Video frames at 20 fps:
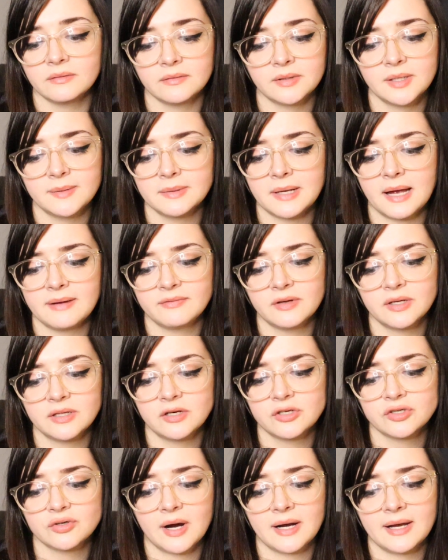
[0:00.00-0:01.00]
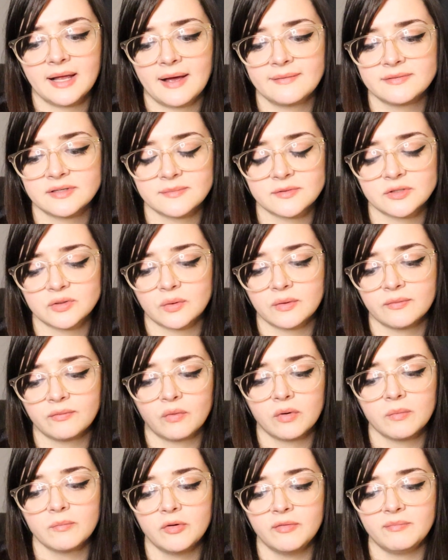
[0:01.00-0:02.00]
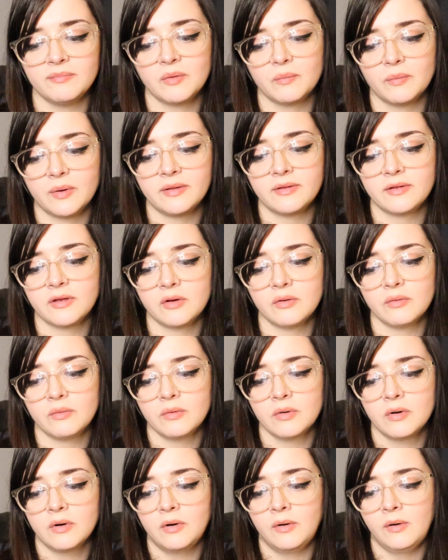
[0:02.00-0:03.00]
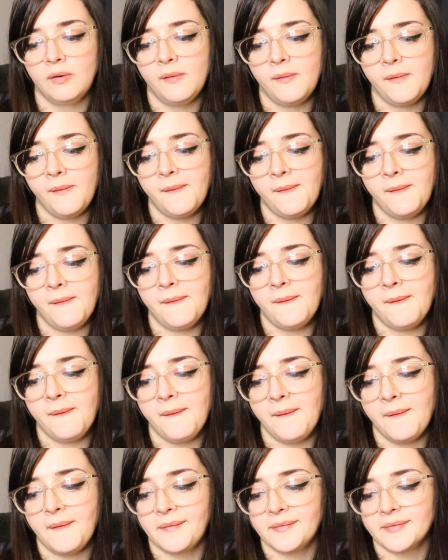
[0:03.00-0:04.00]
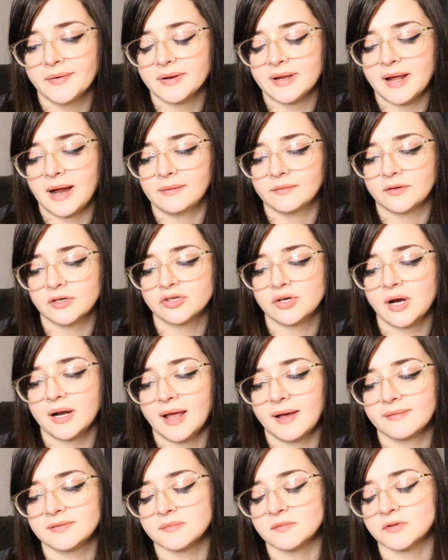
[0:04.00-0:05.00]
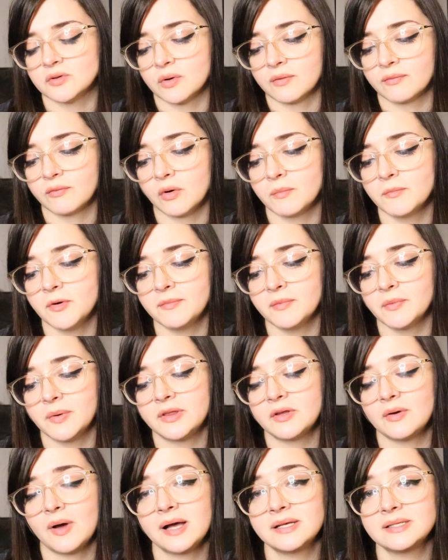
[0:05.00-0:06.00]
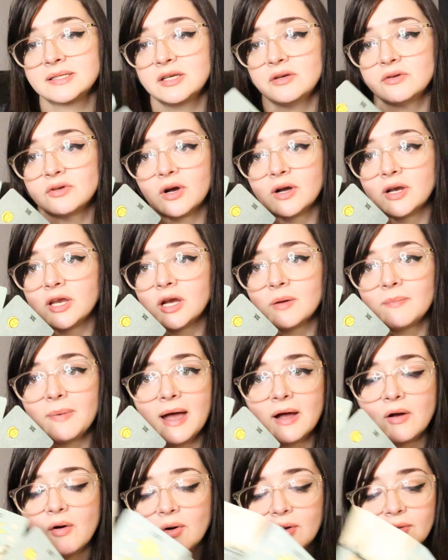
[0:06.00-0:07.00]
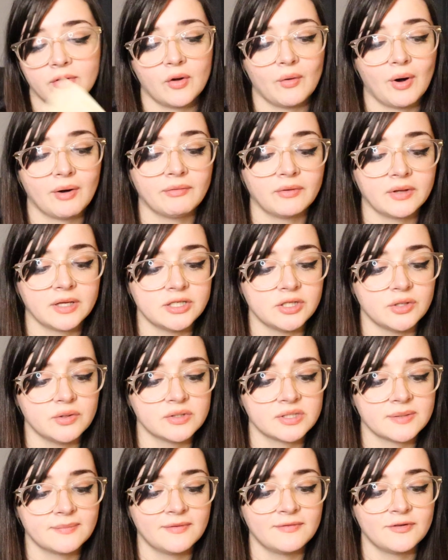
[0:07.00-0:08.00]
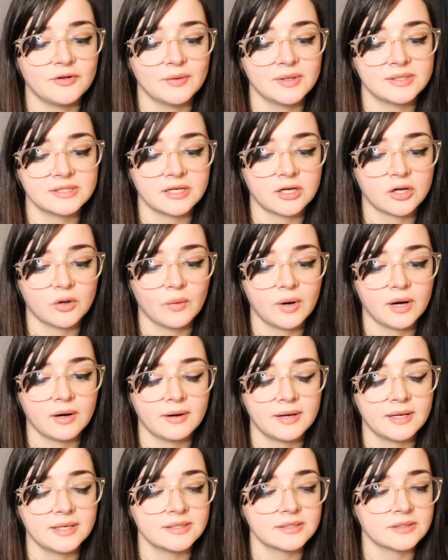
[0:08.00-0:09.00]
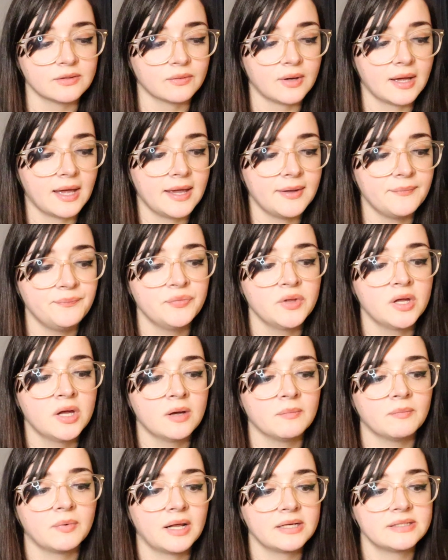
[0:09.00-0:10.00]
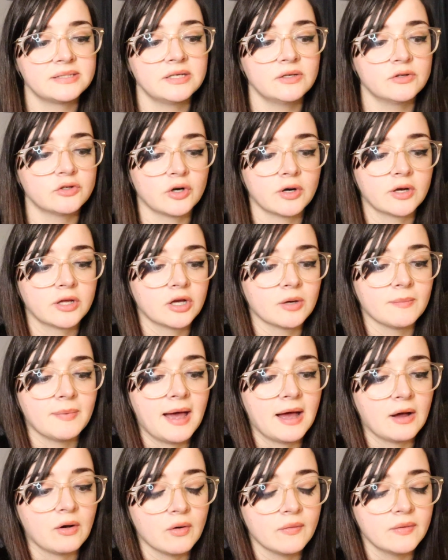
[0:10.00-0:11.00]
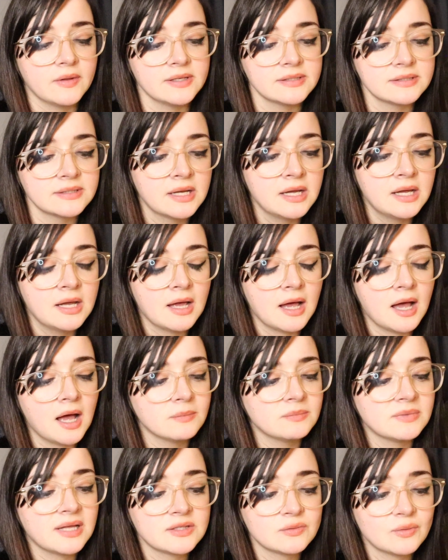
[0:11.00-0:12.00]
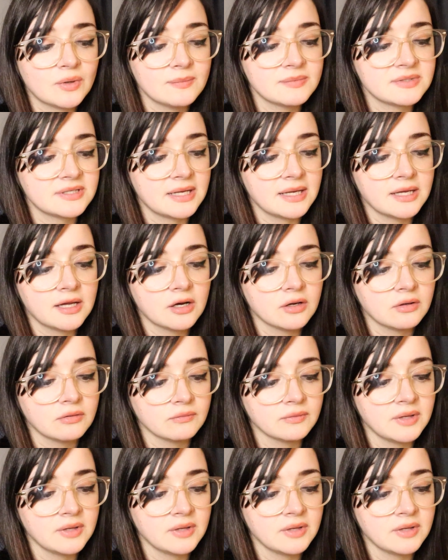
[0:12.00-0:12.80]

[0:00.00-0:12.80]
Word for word: Libra, I feel like they're trying to have some sort of forward movement with you. Yeah, they're trying to have some sort of forward movement with you. I see you turning your back on it, though. I really do. Some of you, it's an Aquarius, okay? But I see you turning your back on this. That's what I'm seeing here,